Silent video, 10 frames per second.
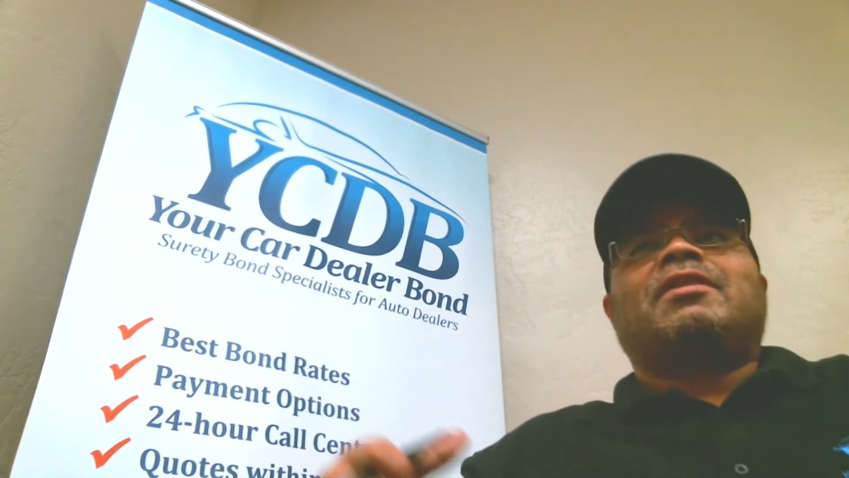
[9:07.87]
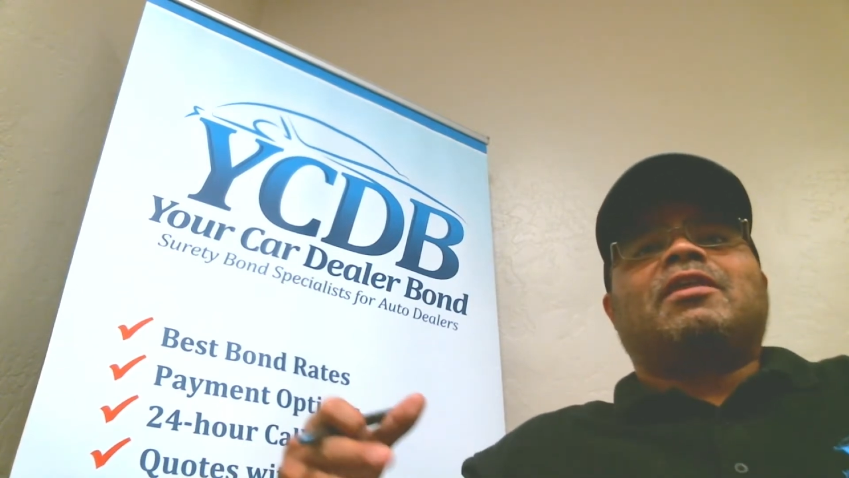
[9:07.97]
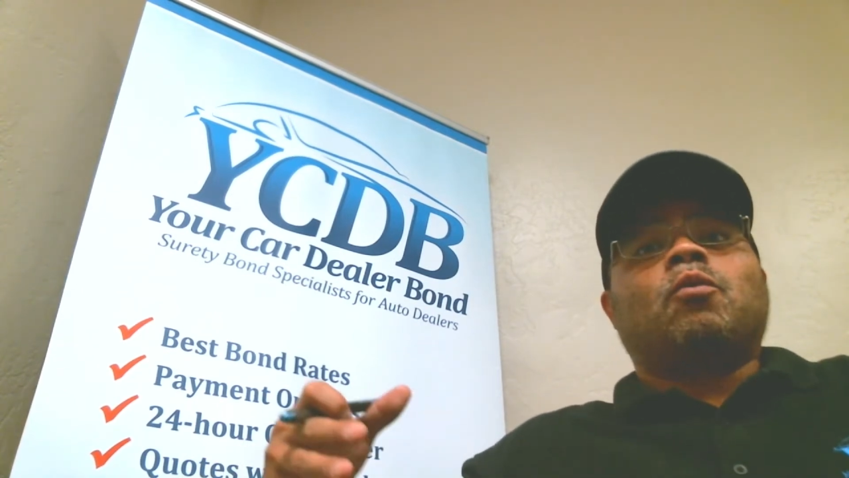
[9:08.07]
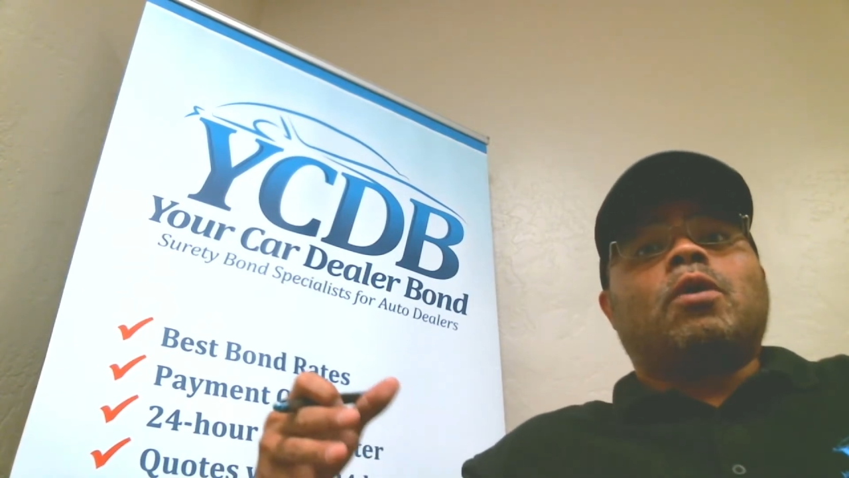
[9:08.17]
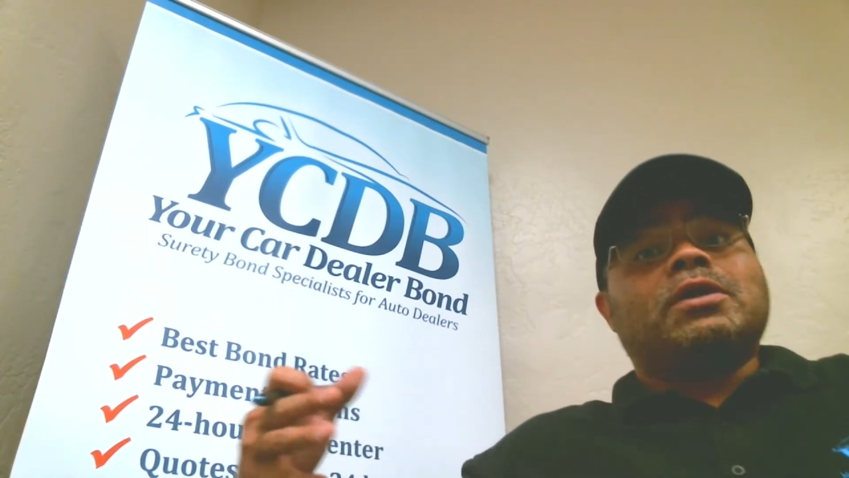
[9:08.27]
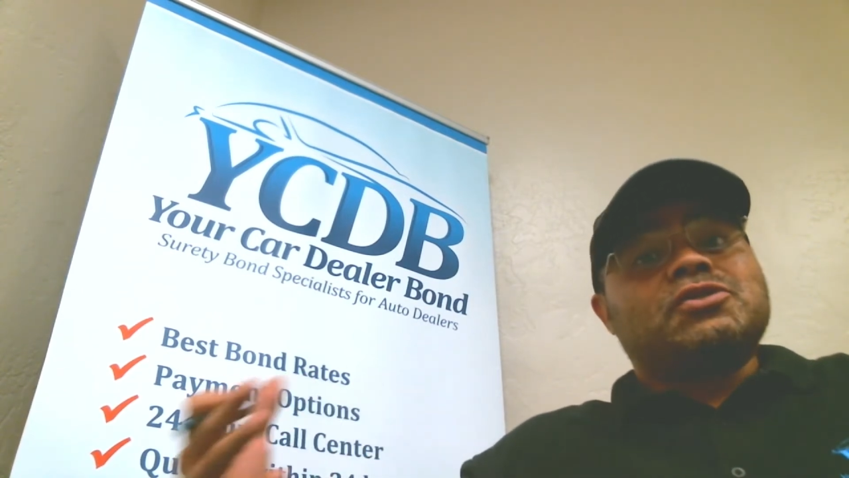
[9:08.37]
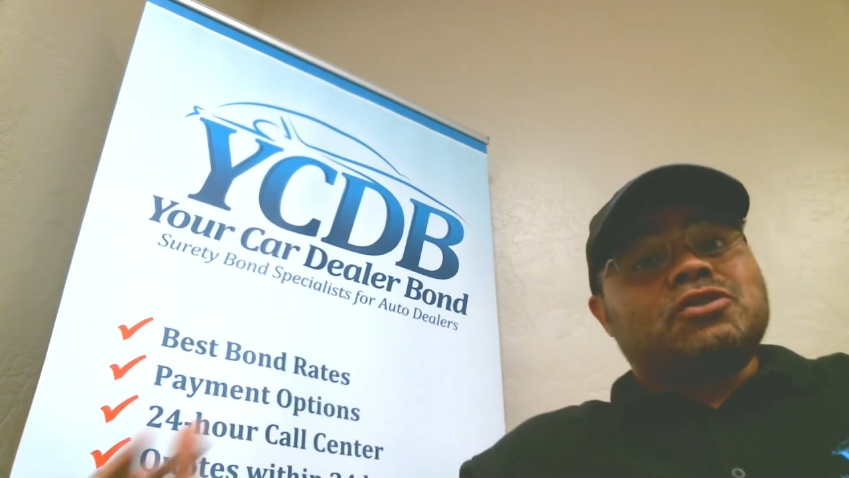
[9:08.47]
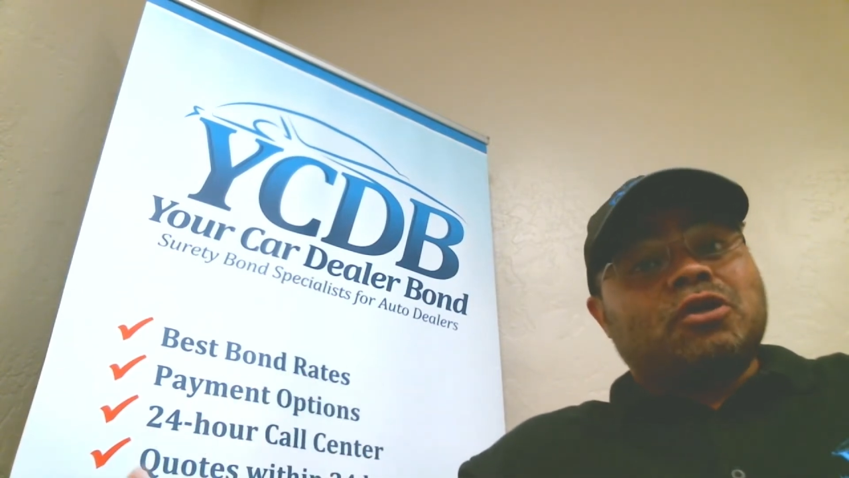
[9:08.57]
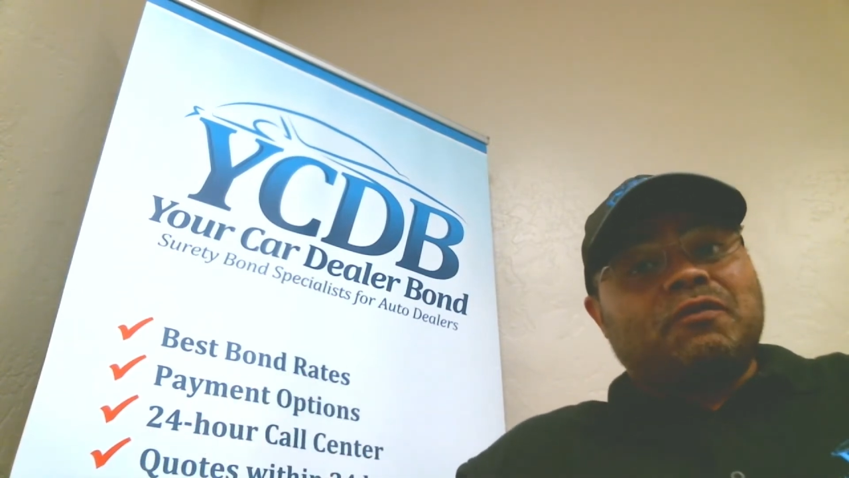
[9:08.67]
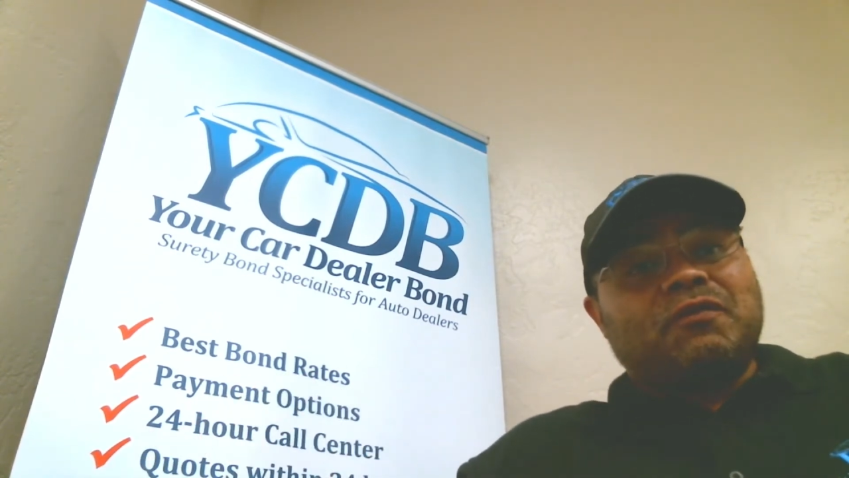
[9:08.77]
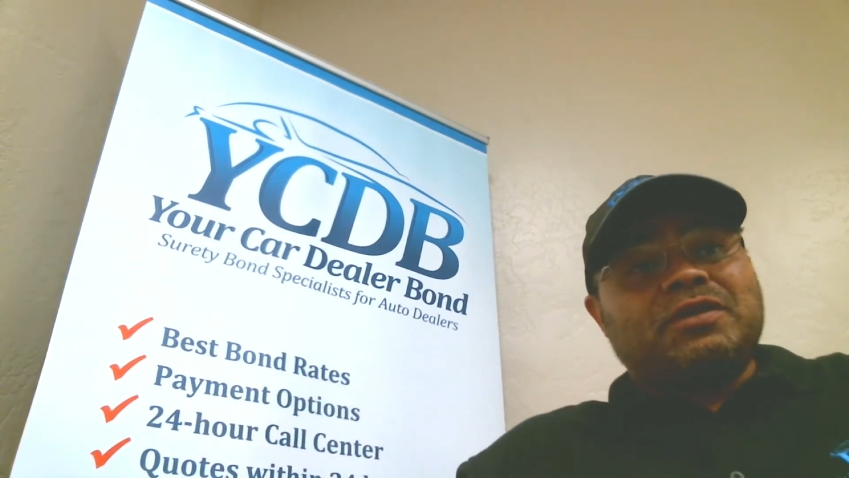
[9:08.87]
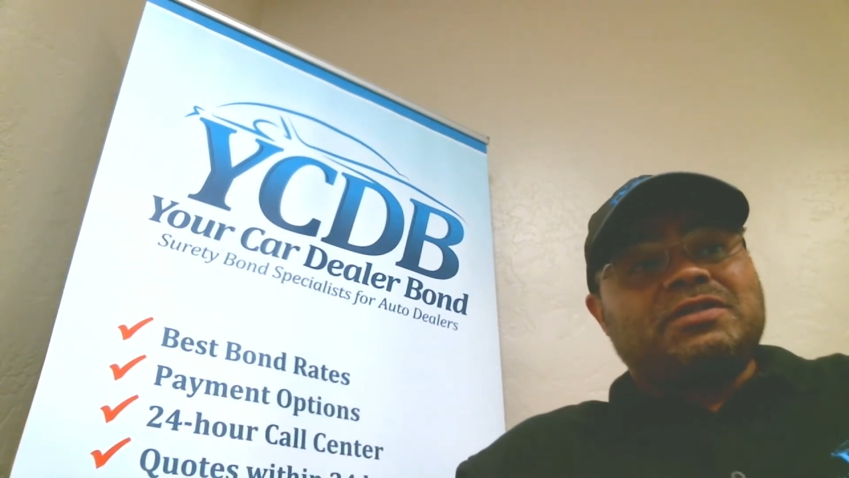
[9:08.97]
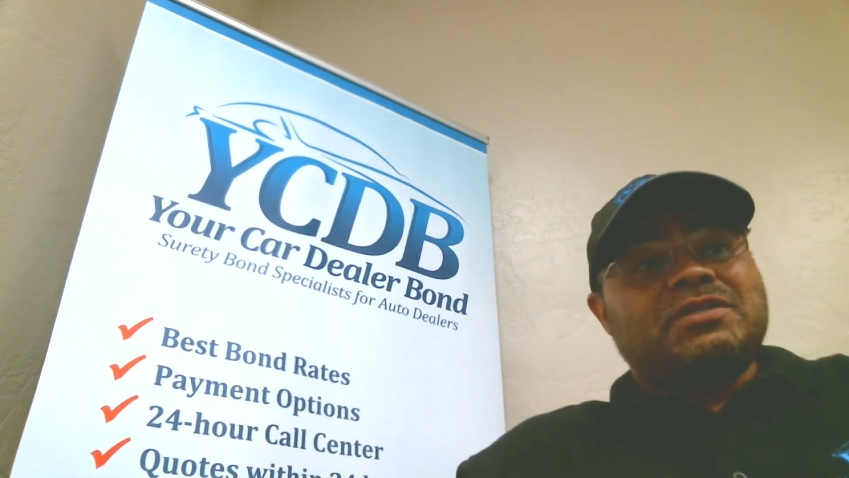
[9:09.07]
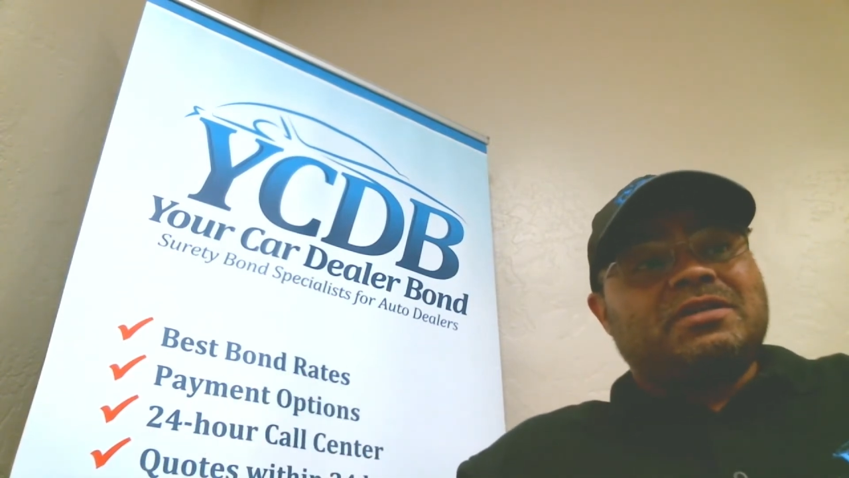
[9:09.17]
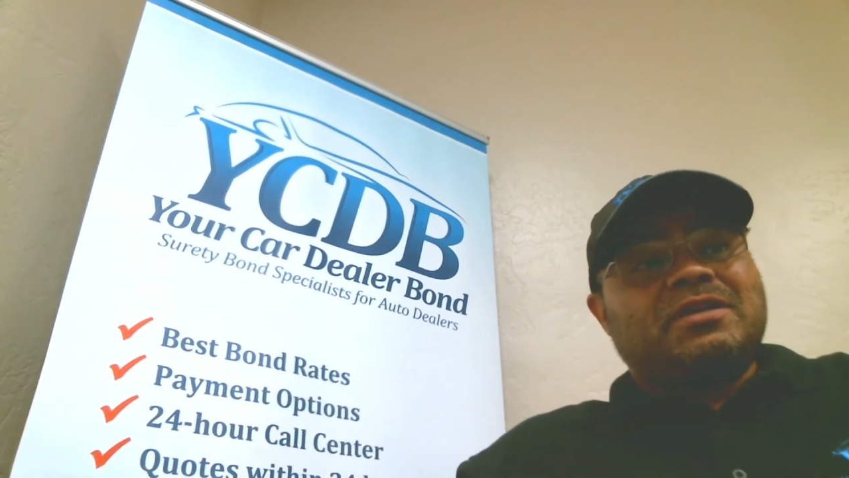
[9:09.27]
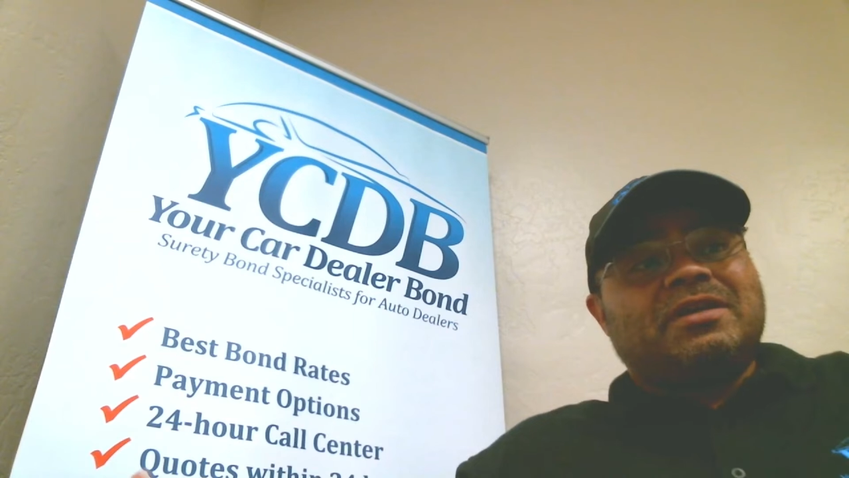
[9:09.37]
They want to service